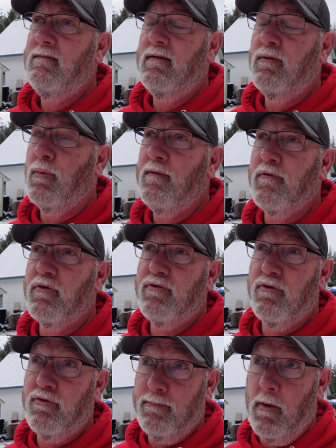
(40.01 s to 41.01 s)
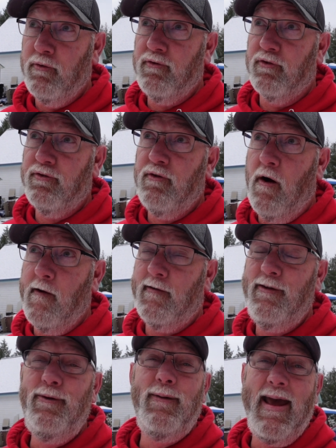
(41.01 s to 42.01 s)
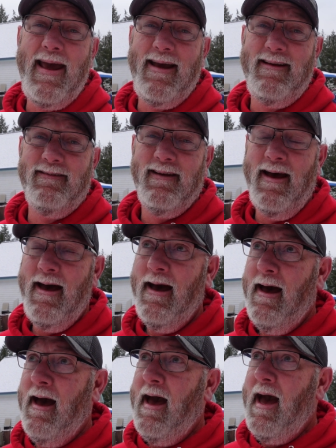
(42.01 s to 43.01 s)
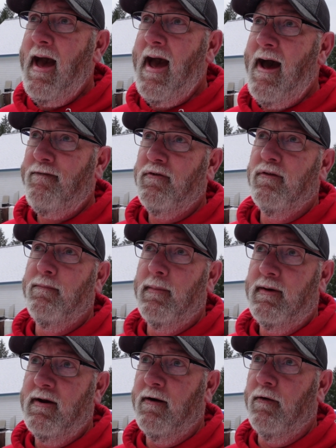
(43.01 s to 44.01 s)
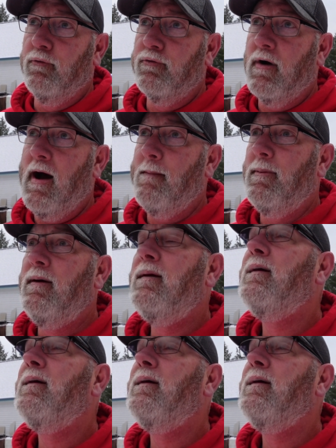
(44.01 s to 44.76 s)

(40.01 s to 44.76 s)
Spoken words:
The roofers are supposed to start 2 days after the material drop.